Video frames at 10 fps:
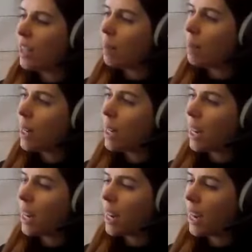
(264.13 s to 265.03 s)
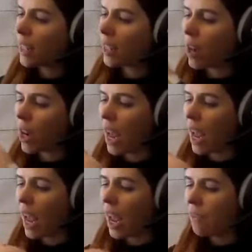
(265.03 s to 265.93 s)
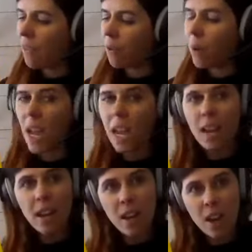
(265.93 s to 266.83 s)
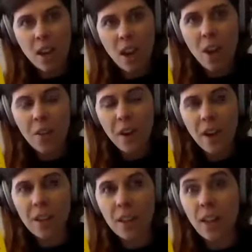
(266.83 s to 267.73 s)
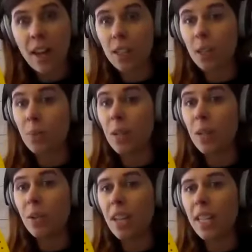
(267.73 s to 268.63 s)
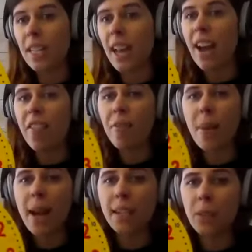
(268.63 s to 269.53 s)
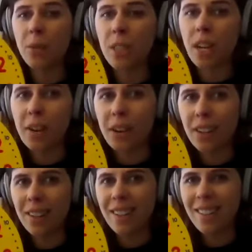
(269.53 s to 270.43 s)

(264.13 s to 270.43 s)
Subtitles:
The minute hand has gone halfway around the clock, so we know that it's half past which hour?